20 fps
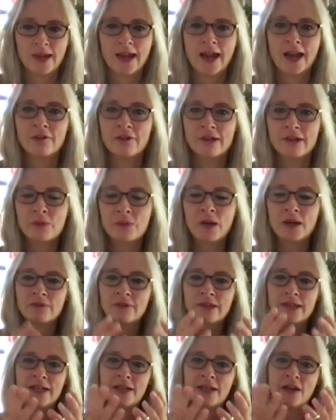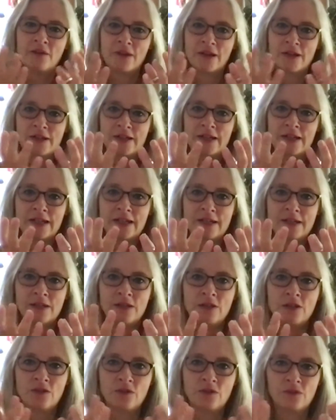What I really love actually is
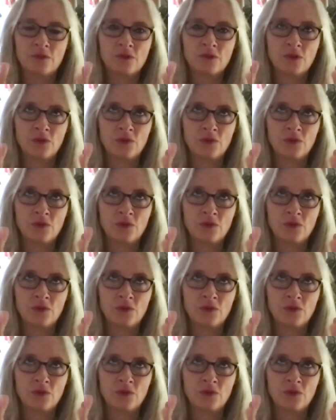that you've